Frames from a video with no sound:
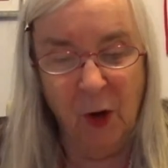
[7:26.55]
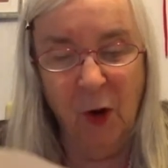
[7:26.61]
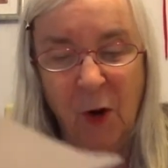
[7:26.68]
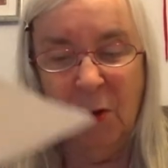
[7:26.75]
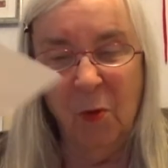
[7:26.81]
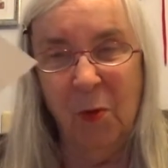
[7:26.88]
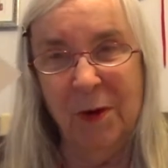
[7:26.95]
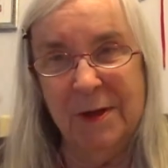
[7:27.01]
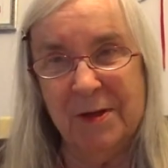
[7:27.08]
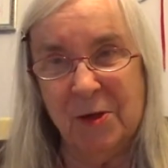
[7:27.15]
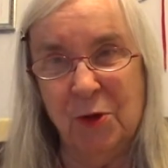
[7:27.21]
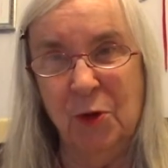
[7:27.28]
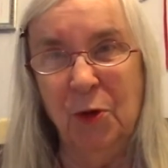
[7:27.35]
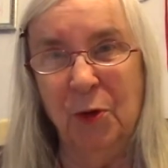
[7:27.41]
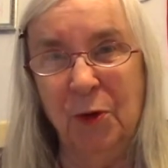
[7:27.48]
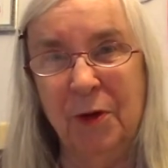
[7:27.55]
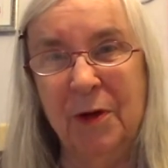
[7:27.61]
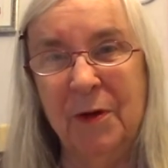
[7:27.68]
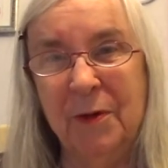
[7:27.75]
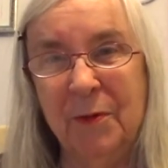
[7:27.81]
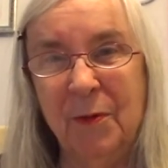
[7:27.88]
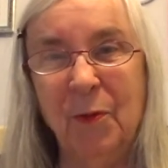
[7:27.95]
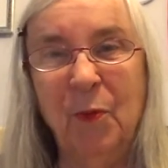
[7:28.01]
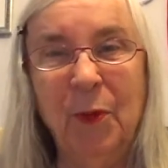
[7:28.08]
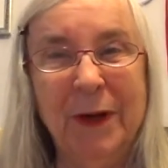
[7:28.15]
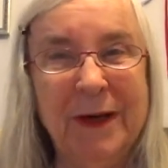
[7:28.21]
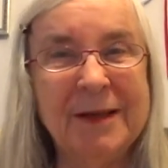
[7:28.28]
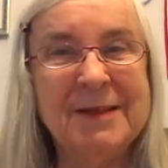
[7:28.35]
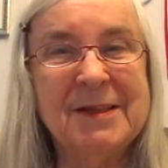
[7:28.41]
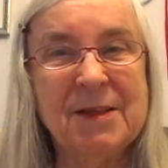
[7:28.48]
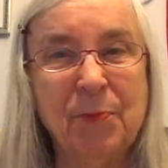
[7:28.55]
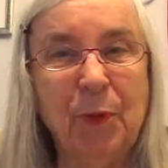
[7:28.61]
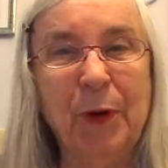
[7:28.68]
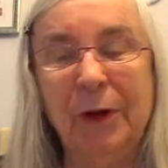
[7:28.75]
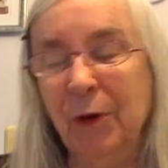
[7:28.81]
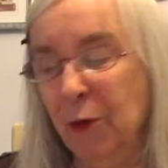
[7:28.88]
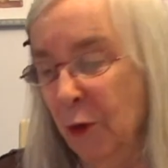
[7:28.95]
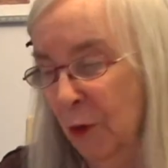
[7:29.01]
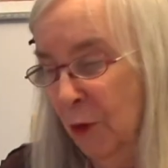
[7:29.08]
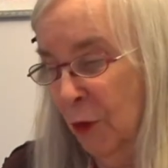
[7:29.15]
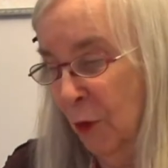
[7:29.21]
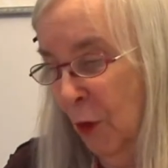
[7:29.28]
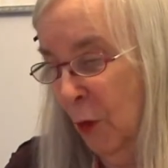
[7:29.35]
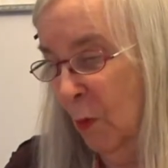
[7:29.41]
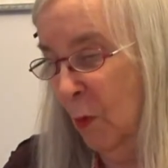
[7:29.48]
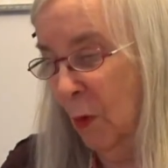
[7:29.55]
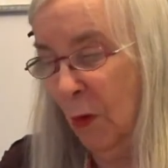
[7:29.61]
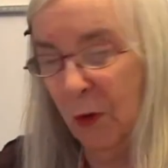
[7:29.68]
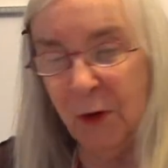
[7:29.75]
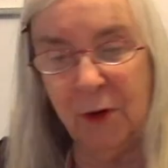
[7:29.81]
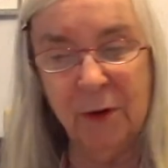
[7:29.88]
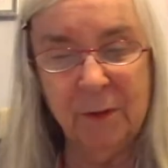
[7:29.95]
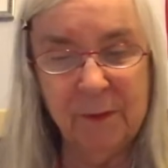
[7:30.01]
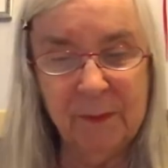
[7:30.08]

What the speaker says: always good when it's sprinkled on your homework.